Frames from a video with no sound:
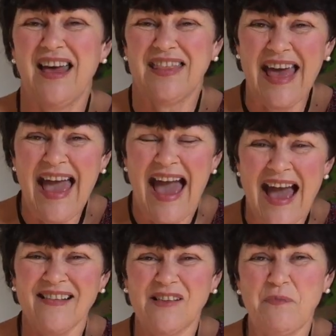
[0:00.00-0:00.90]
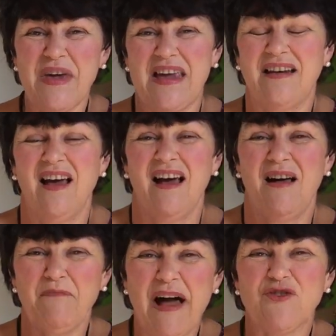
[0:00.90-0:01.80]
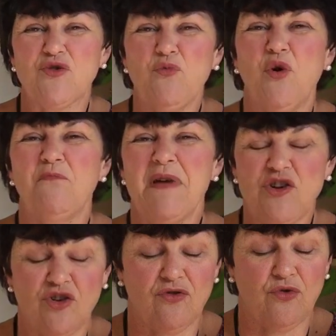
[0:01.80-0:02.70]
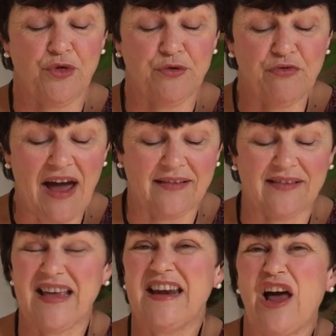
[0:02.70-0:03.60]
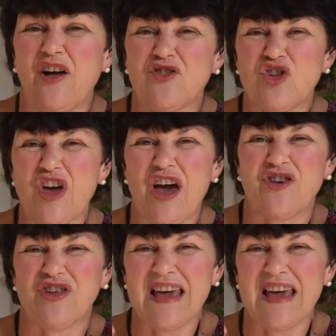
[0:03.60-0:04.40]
There has been a much more missional thrust in our church